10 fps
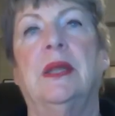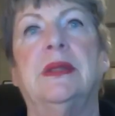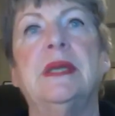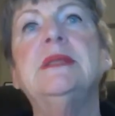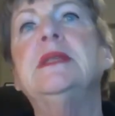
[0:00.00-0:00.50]

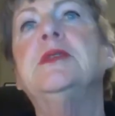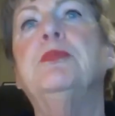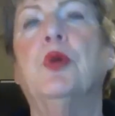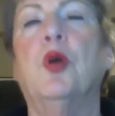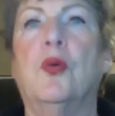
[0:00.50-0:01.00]
This is a
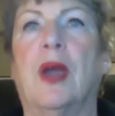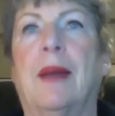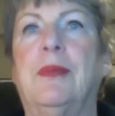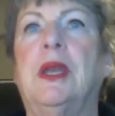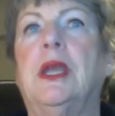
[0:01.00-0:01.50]

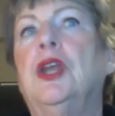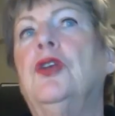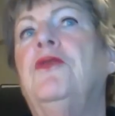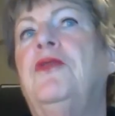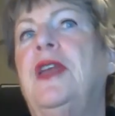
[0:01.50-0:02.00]
program that
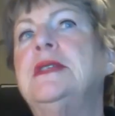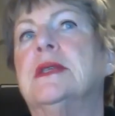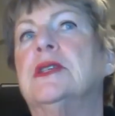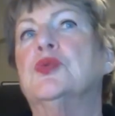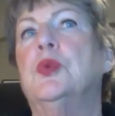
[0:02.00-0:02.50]

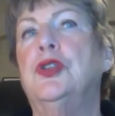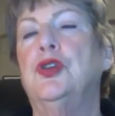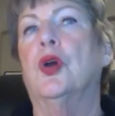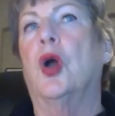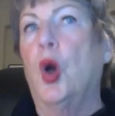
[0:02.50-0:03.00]
interfaces with
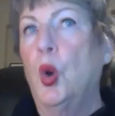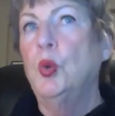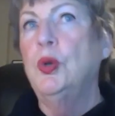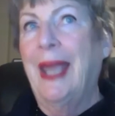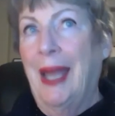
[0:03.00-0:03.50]
your
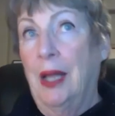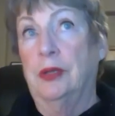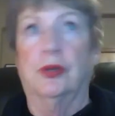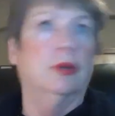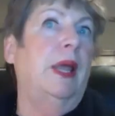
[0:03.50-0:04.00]
own
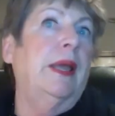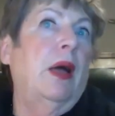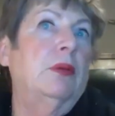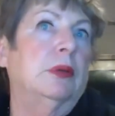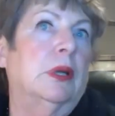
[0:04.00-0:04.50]
calendar, like
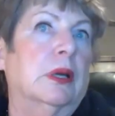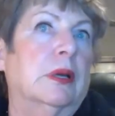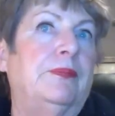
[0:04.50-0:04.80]
Outlook.